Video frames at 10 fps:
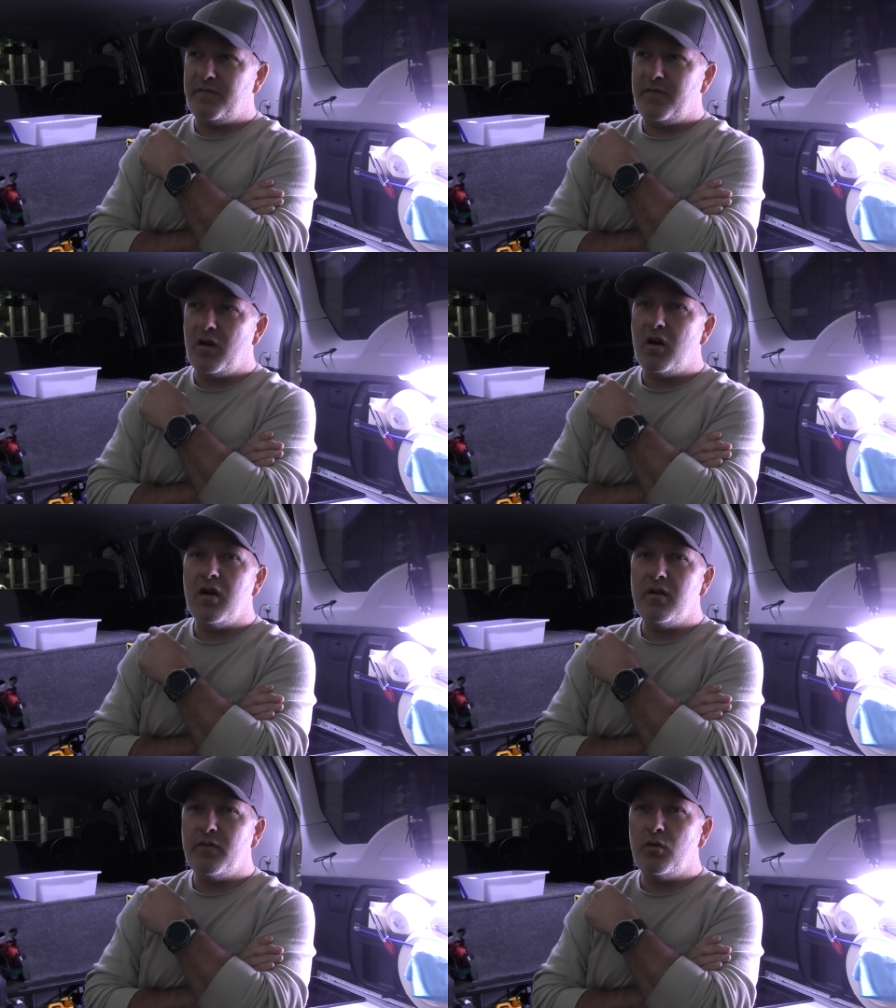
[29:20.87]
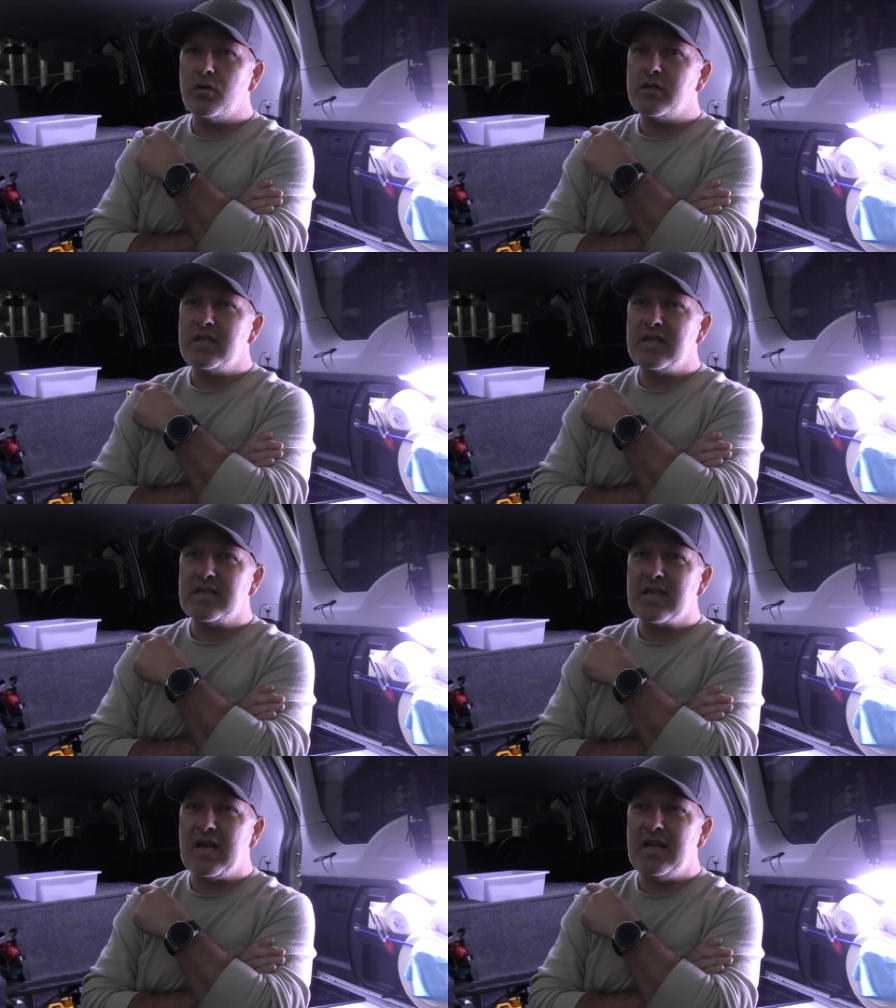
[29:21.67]
5 or 6
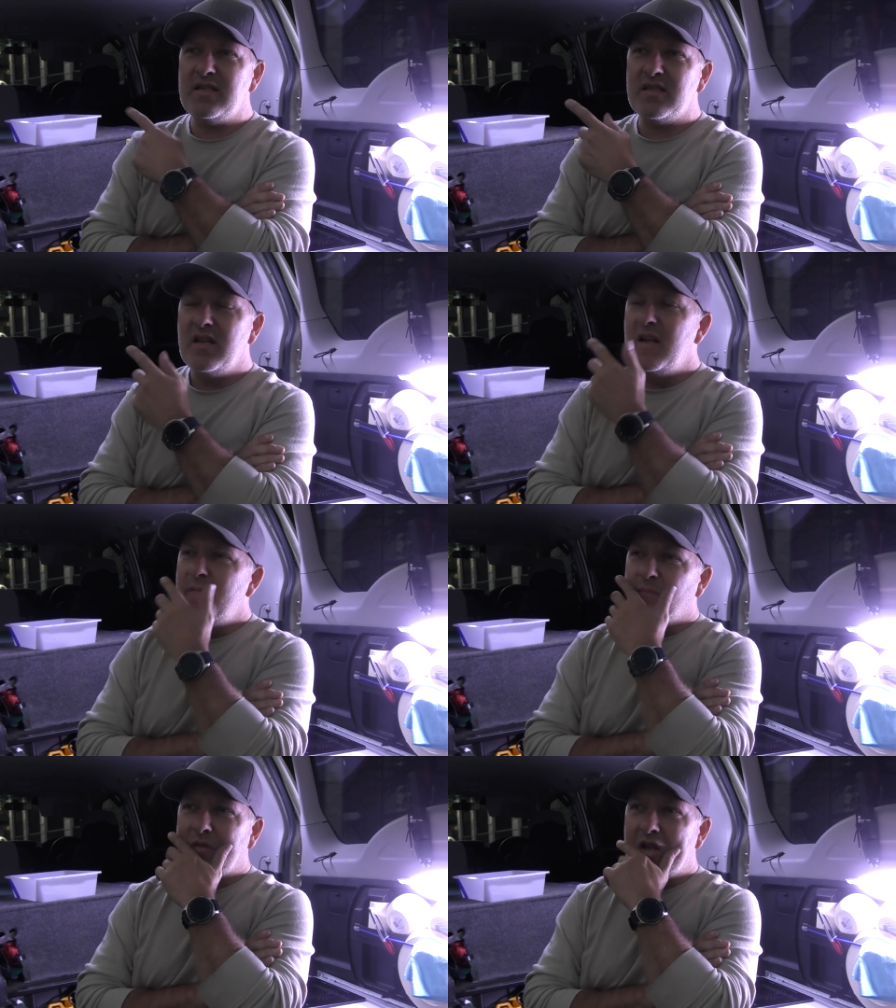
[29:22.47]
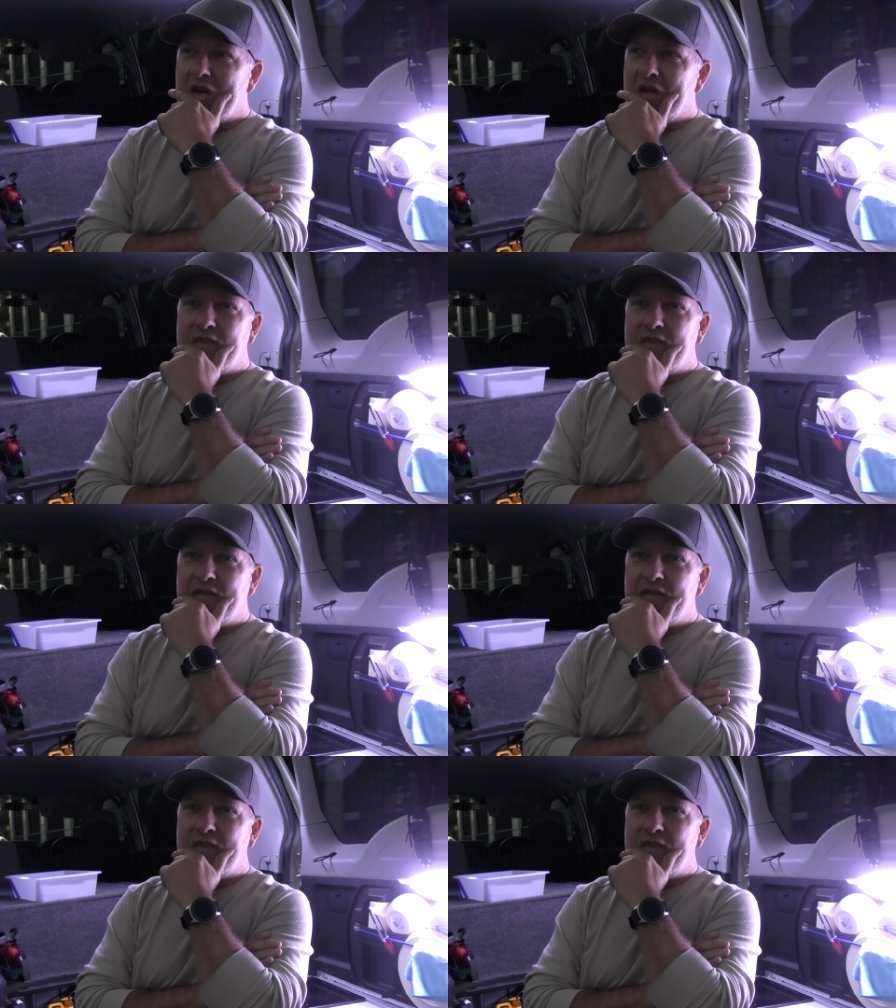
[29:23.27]
days, and I